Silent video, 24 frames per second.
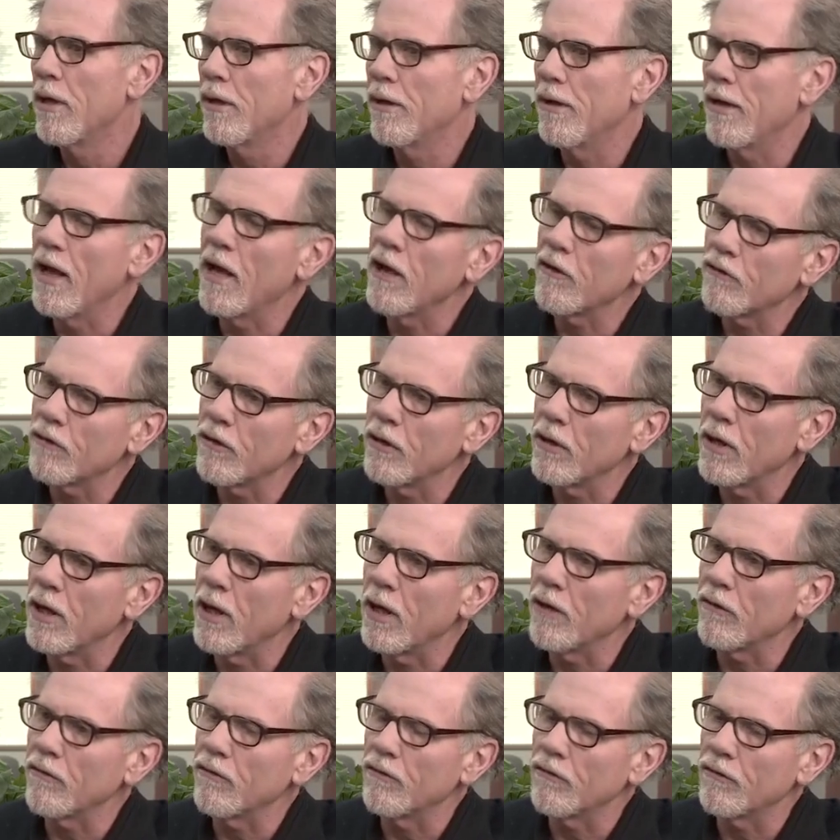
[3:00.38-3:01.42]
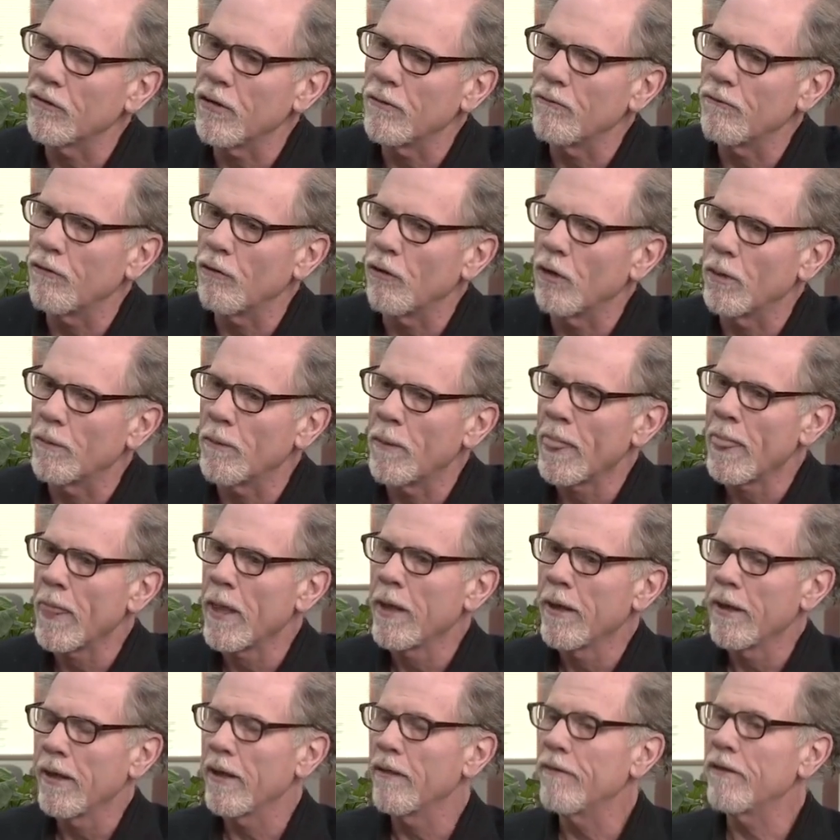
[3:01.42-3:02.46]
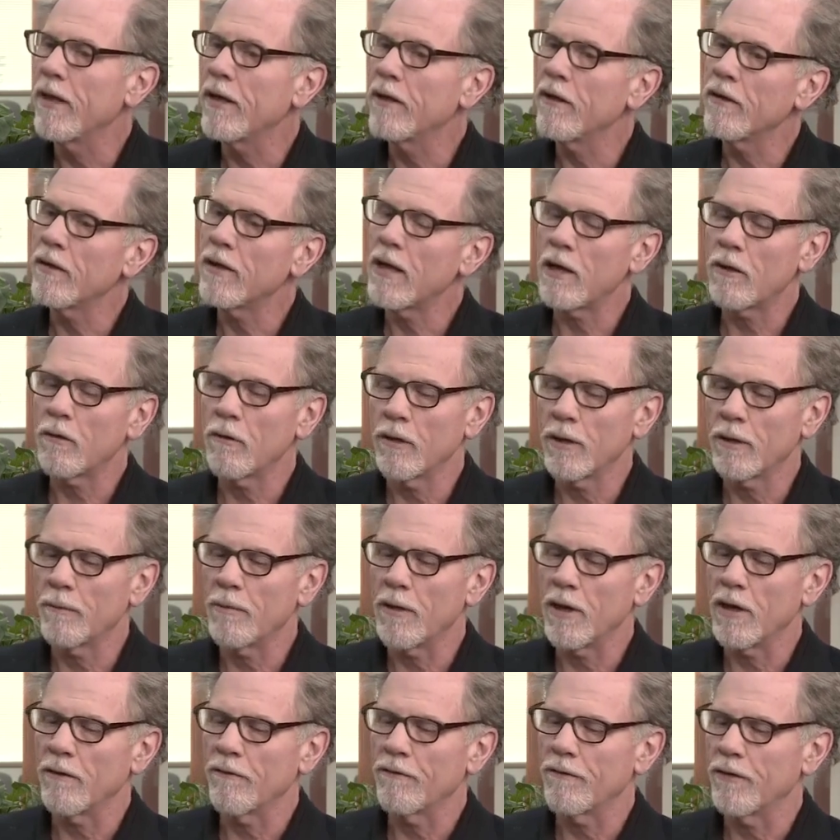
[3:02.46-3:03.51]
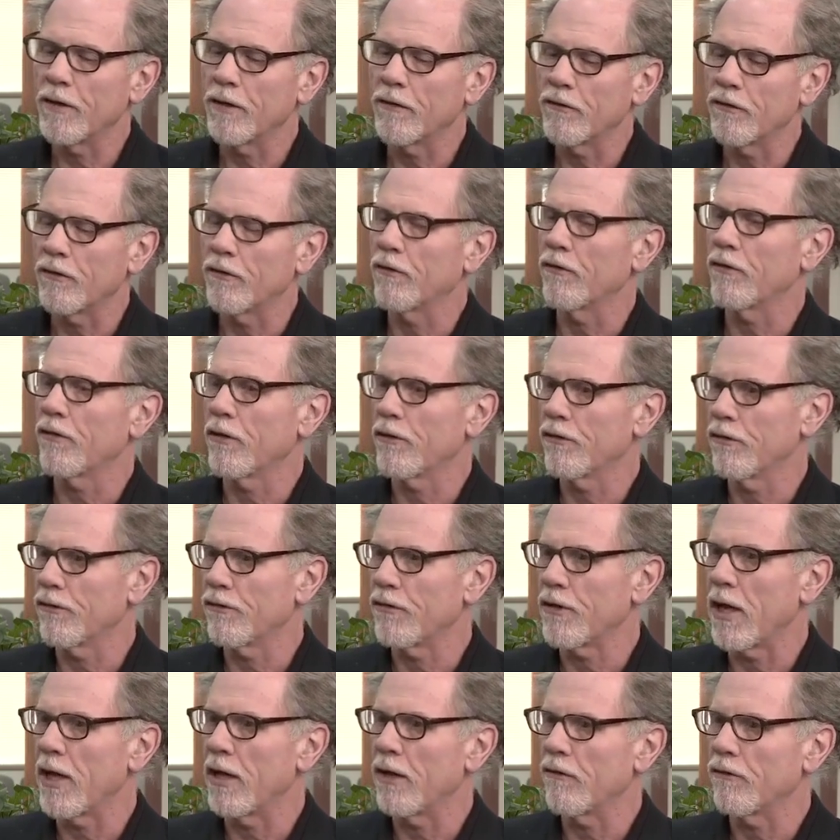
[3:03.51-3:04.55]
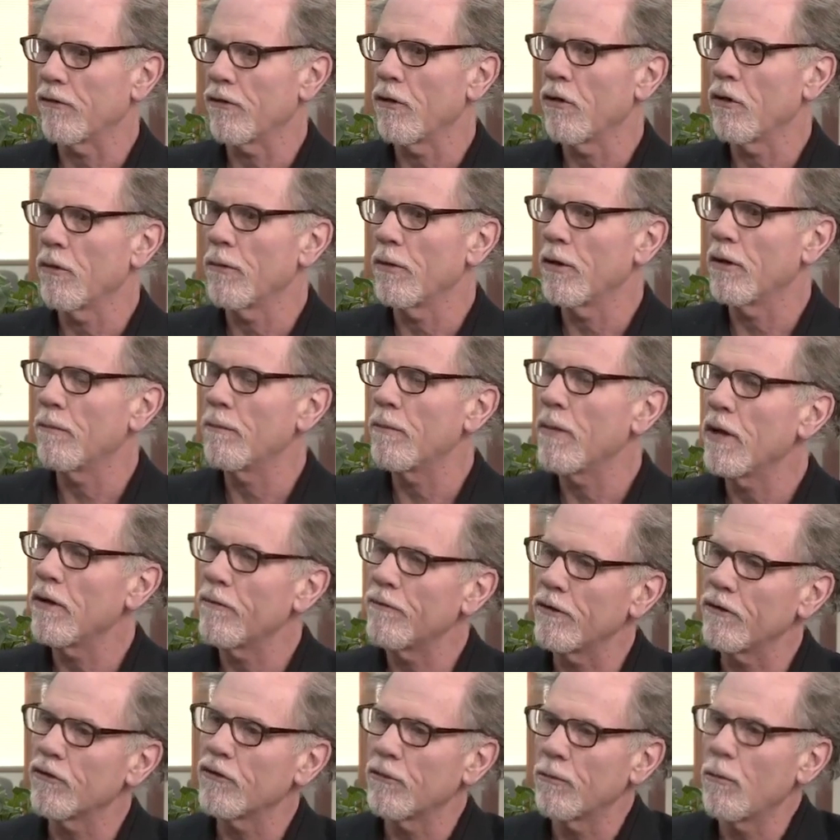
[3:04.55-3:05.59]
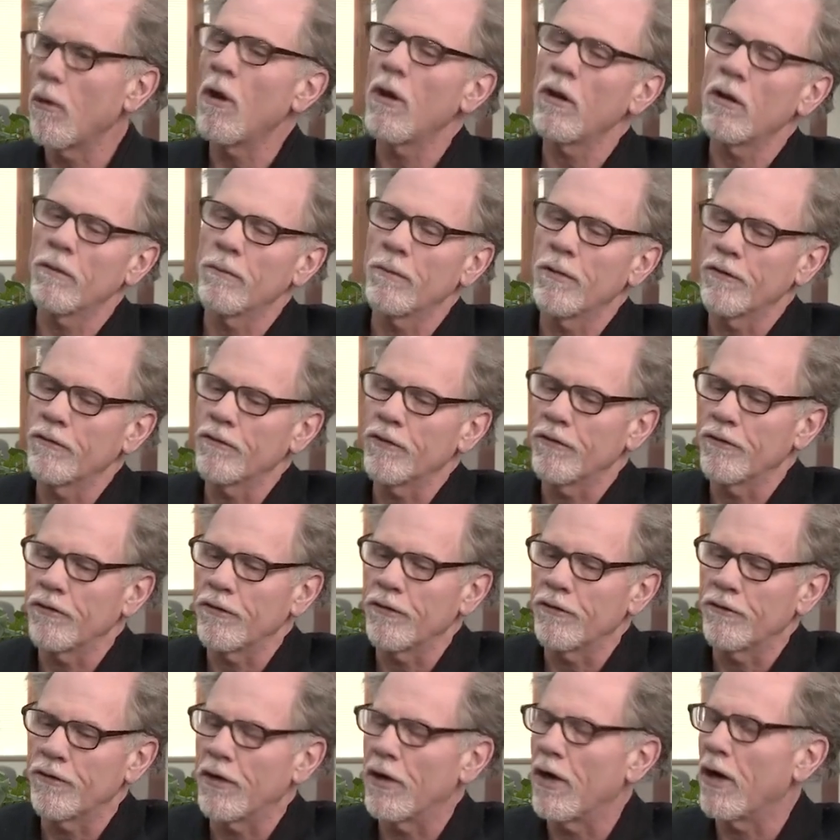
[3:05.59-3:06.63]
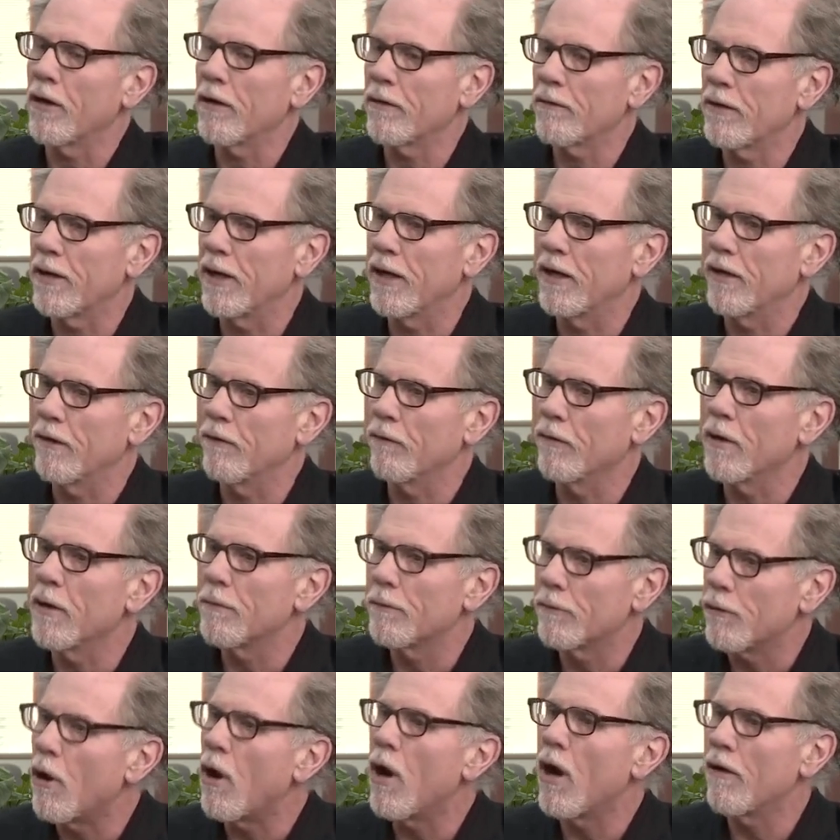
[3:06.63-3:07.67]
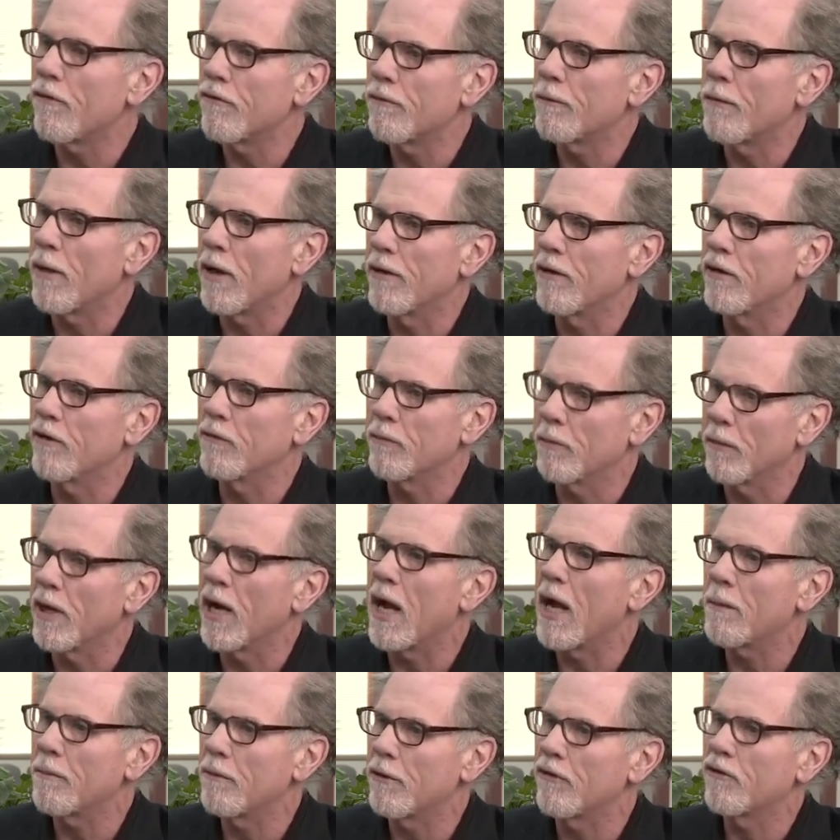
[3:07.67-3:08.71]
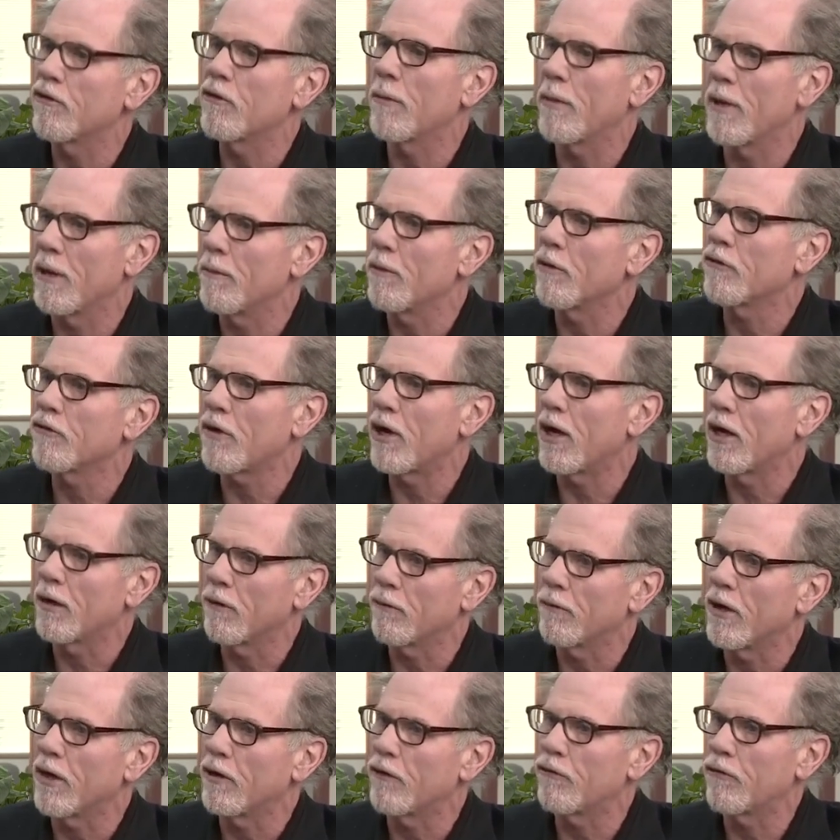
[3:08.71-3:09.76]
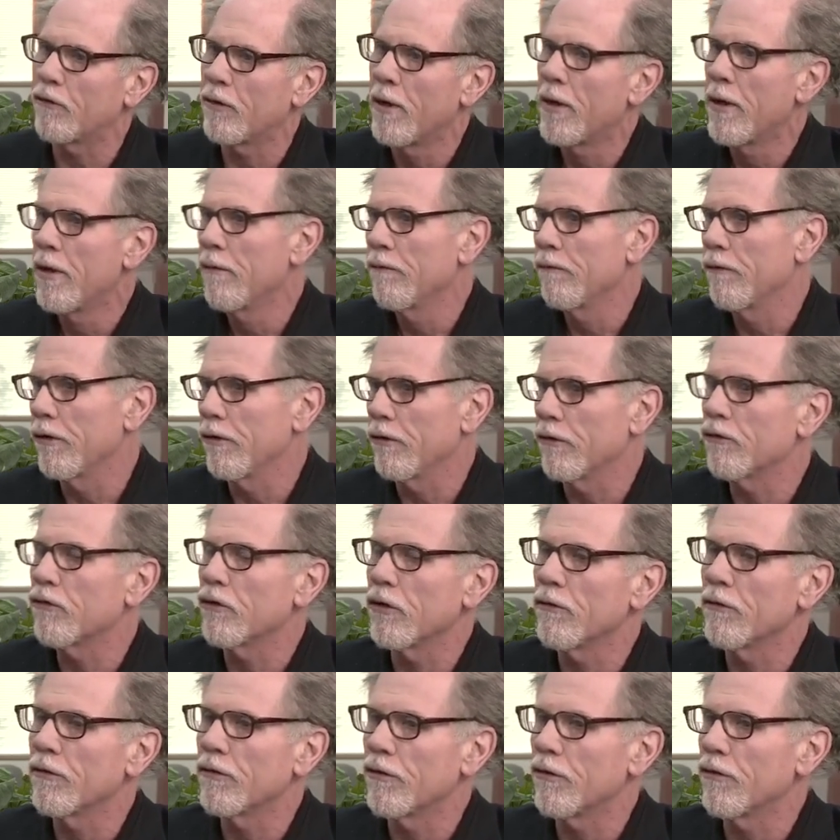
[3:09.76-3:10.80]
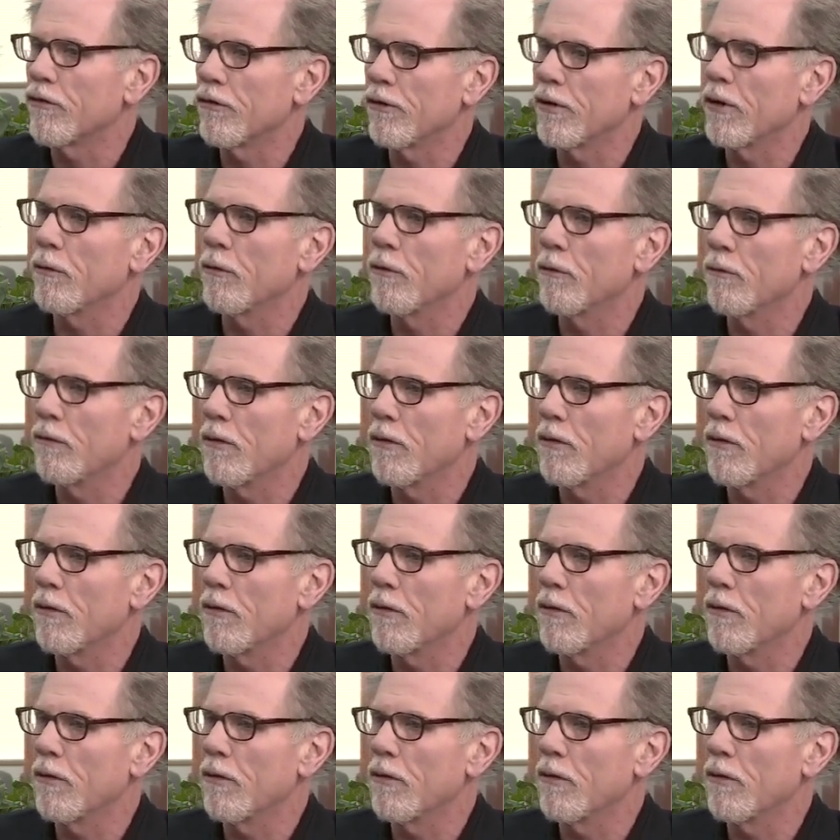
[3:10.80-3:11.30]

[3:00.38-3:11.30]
nationalized in some form, and then it not only benefits the society as a whole, but it benefits smaller businesses that aren't getting ripped off by these monopolies to pay much higher rates for their services than they would